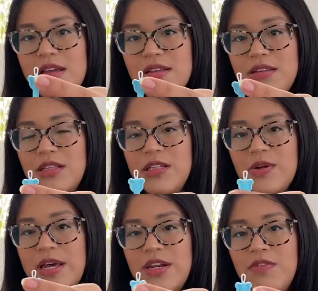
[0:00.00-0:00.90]
the little
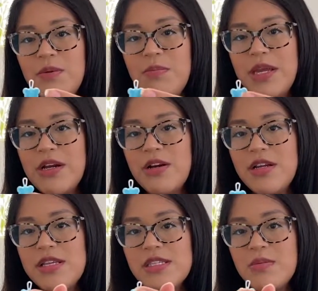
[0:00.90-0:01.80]
head of the bear
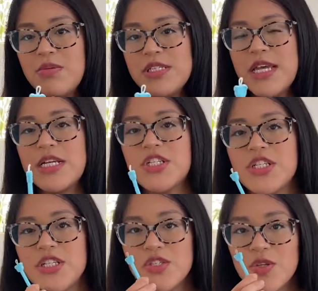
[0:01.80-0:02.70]
is a
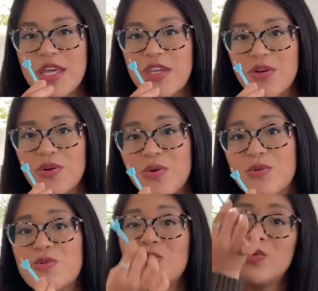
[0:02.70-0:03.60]
protection so that you don't go
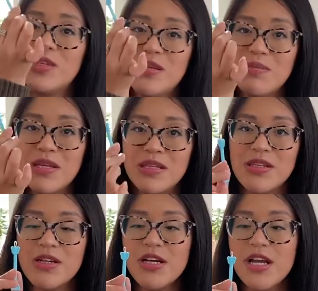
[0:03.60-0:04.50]
too deep in
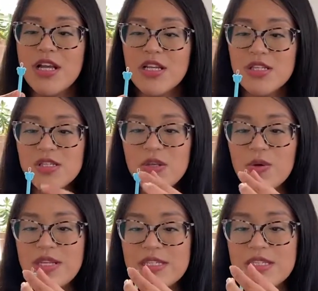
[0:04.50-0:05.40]
there. So
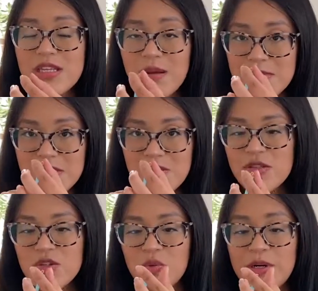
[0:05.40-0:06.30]
it stops you
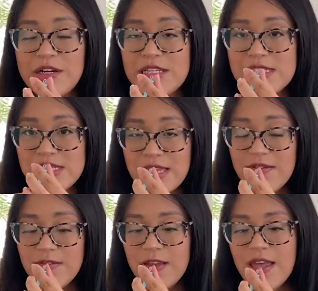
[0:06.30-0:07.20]
to where it's
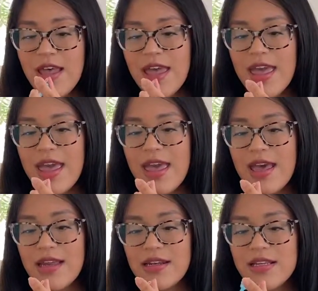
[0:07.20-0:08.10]
safe,
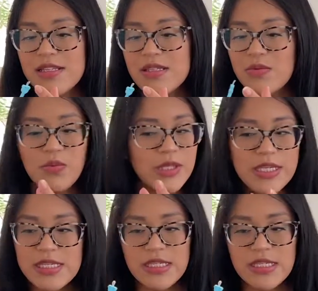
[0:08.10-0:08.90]
and it's really easy to